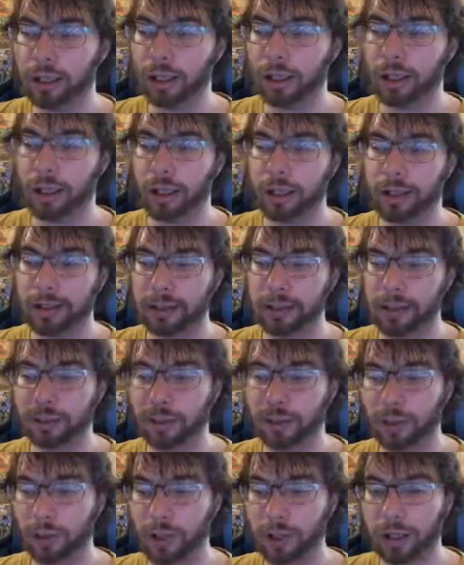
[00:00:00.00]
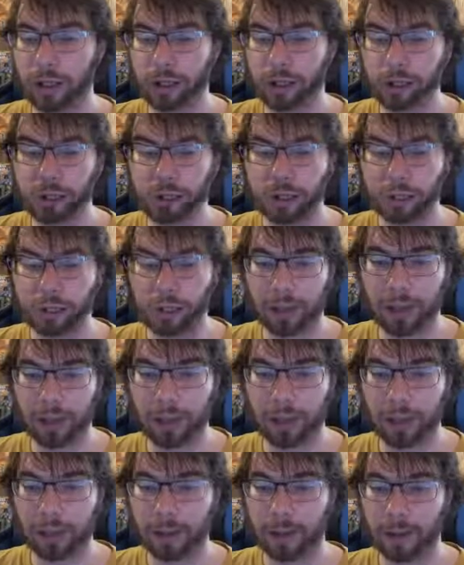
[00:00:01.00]
It does require you to
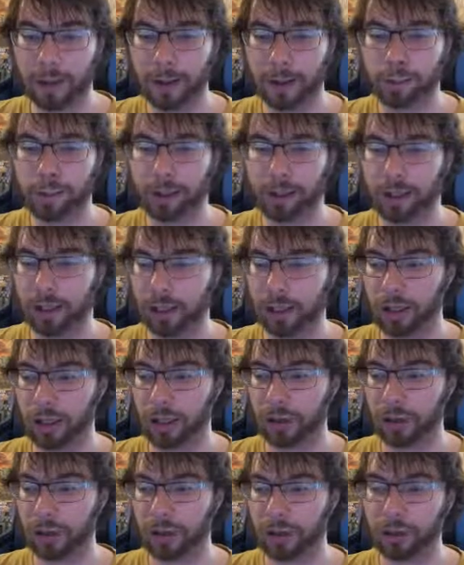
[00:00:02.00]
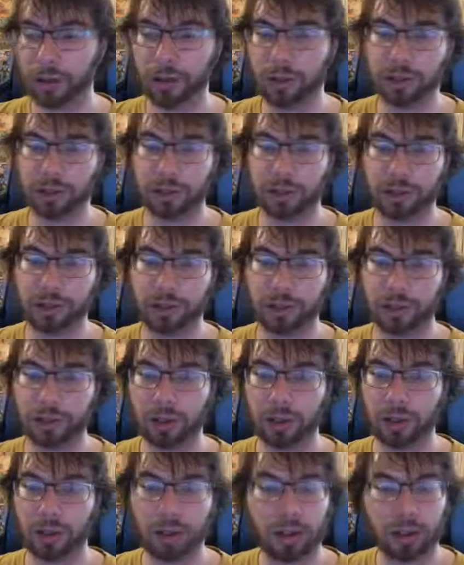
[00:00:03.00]
play Claw of Hermos, so
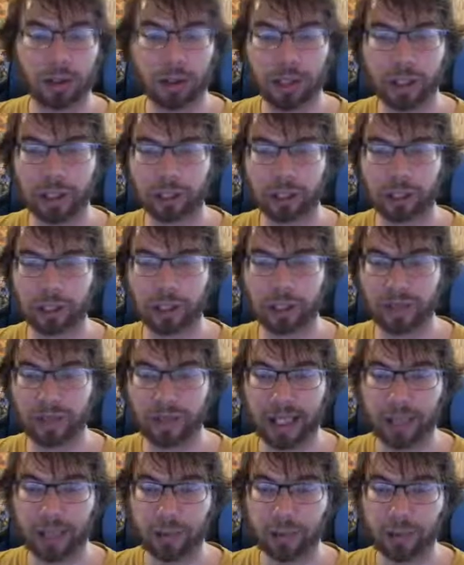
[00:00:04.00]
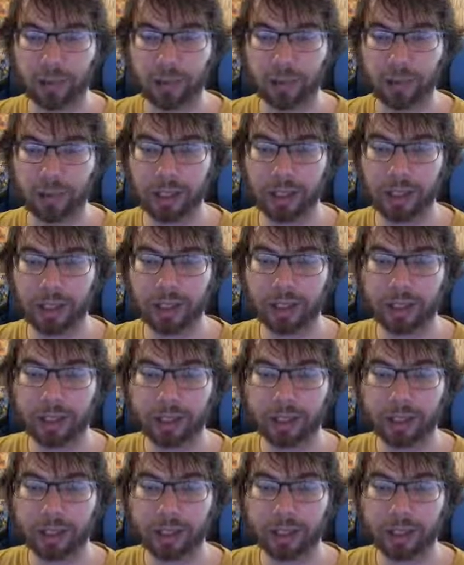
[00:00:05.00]
I'm not quite sure if that will be.